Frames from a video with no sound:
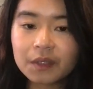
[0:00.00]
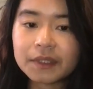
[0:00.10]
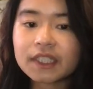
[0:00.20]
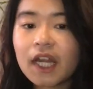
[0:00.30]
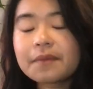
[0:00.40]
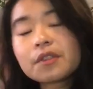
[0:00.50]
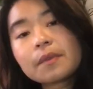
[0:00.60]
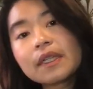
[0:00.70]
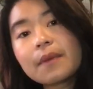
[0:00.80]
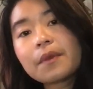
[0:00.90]
which comes to
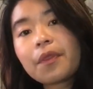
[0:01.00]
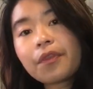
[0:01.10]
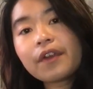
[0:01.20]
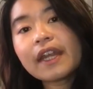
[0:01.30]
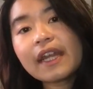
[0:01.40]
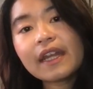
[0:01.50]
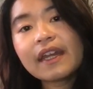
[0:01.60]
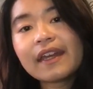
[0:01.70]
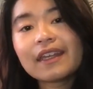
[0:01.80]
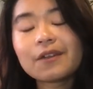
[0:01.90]
my number
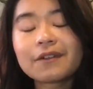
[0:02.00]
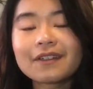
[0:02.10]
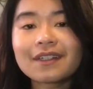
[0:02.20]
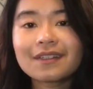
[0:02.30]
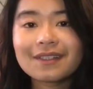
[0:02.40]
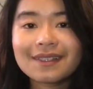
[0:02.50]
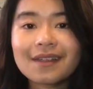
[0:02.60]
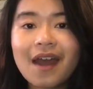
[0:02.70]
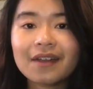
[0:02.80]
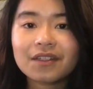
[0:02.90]
3, you want to
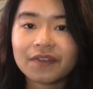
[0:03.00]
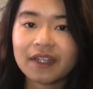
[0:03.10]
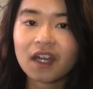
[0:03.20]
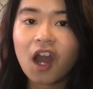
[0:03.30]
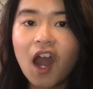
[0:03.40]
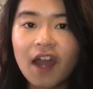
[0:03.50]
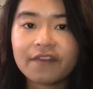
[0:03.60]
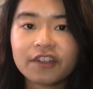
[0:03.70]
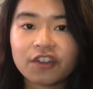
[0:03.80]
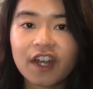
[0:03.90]
start doing
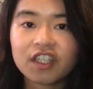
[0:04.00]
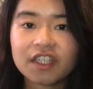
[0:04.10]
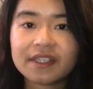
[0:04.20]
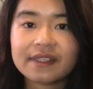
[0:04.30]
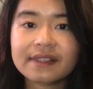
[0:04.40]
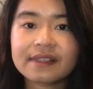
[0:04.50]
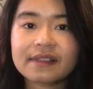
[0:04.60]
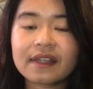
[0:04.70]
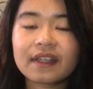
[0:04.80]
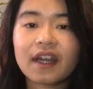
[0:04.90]
calf
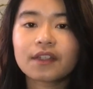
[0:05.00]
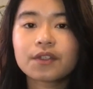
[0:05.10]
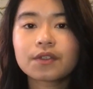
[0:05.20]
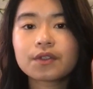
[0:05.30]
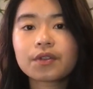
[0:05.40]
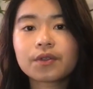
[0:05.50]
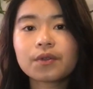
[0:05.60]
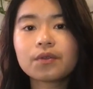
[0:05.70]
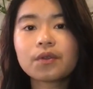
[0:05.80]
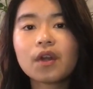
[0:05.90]
stretches, and there are
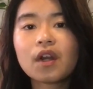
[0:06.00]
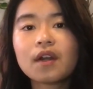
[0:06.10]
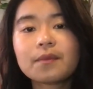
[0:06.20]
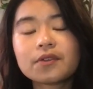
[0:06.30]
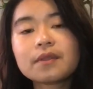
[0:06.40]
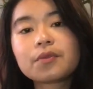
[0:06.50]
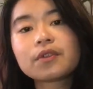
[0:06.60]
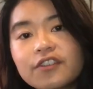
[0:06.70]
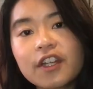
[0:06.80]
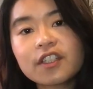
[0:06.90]
2 most
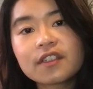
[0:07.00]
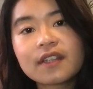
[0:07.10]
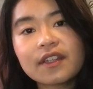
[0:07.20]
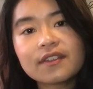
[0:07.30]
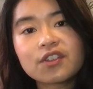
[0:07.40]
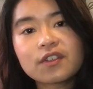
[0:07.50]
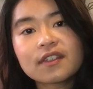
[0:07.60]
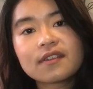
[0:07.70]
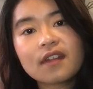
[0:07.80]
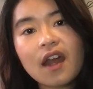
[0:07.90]
important stretches that you should
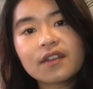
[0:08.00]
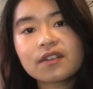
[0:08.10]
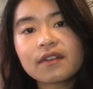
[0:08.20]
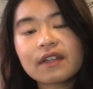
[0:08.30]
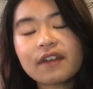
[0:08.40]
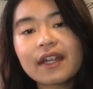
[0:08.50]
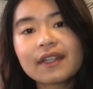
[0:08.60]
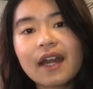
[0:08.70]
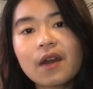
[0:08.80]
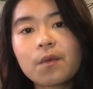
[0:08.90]
start doing
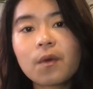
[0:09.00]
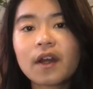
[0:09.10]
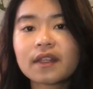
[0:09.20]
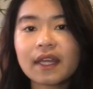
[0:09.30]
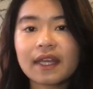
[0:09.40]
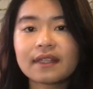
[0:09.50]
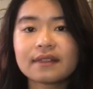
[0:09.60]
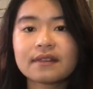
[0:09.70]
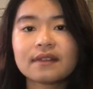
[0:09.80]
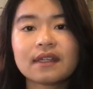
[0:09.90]
right now. One
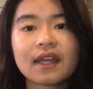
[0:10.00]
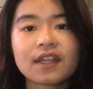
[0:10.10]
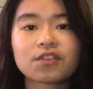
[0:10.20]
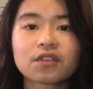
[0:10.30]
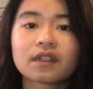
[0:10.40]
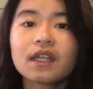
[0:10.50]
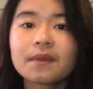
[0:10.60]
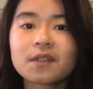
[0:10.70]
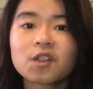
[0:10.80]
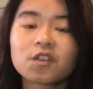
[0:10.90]
is the
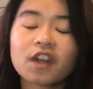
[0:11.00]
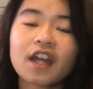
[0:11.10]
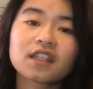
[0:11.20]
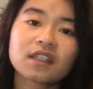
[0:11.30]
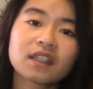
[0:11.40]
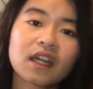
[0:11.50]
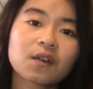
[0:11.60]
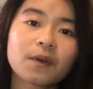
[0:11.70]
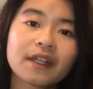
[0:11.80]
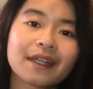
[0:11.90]
gastrocnemius stretch, and the
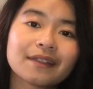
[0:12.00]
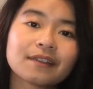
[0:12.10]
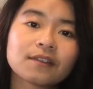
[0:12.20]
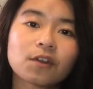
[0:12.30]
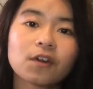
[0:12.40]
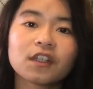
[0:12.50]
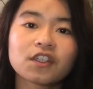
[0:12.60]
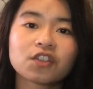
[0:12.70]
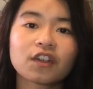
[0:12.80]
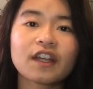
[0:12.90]
other one is the soleus
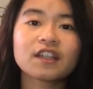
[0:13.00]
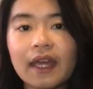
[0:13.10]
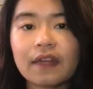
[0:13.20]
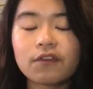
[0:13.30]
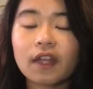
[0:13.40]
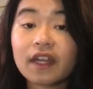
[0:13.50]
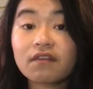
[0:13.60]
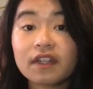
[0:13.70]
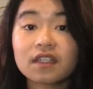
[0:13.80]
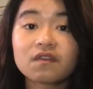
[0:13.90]
stretch. If you like a
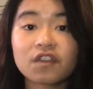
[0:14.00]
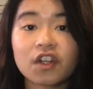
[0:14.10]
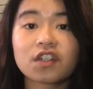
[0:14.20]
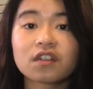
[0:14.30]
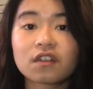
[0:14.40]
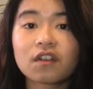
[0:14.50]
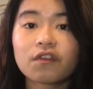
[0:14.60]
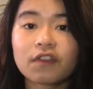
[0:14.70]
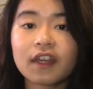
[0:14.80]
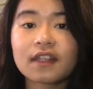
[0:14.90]
written version
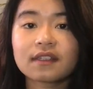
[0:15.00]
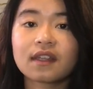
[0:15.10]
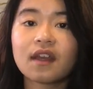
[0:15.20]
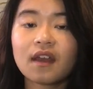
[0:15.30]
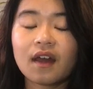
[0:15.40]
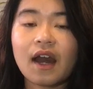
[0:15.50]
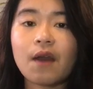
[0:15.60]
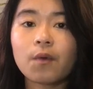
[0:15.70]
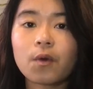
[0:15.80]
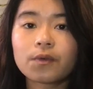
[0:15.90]
of this, I
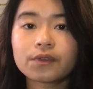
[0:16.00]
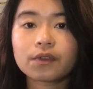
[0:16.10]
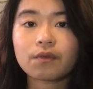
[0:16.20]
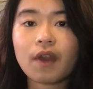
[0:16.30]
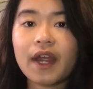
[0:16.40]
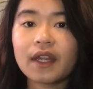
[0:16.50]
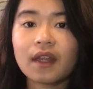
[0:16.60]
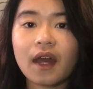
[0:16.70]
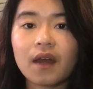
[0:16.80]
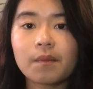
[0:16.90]
will also write
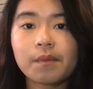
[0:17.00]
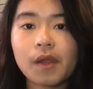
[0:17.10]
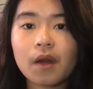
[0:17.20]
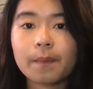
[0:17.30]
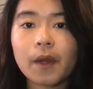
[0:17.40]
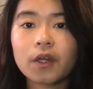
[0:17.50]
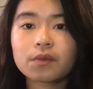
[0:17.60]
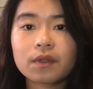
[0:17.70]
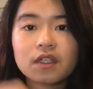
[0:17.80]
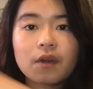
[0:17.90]
a blog
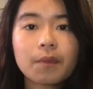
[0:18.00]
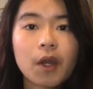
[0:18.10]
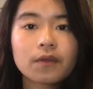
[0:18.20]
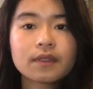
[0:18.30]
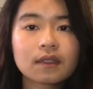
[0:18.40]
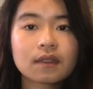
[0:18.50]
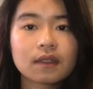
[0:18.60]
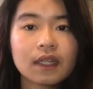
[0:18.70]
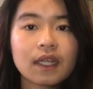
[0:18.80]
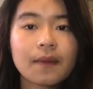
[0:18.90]
post, which I'll post the
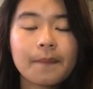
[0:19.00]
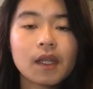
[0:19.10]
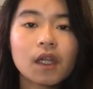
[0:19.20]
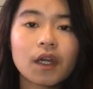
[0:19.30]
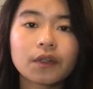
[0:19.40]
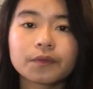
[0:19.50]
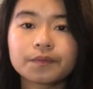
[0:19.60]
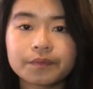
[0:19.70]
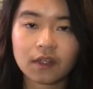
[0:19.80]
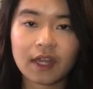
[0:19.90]
link below.
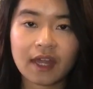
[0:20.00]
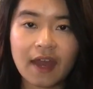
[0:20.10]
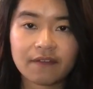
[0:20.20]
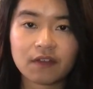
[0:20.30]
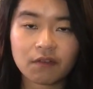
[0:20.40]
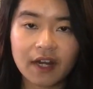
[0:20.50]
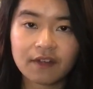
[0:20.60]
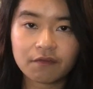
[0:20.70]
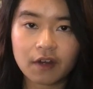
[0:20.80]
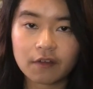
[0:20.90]
You can have it right
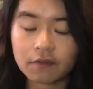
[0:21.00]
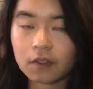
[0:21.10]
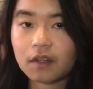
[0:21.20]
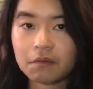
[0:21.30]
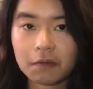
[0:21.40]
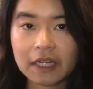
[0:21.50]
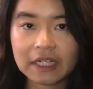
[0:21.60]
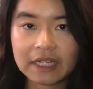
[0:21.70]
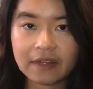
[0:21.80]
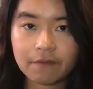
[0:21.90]
in front of you and read
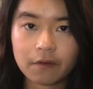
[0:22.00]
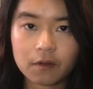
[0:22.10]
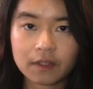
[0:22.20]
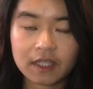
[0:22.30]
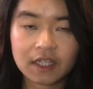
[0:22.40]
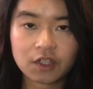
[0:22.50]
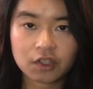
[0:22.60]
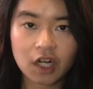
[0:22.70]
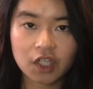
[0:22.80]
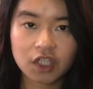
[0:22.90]
it and follow the
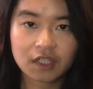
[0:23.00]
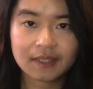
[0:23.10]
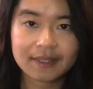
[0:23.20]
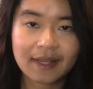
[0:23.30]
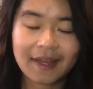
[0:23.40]
instructions.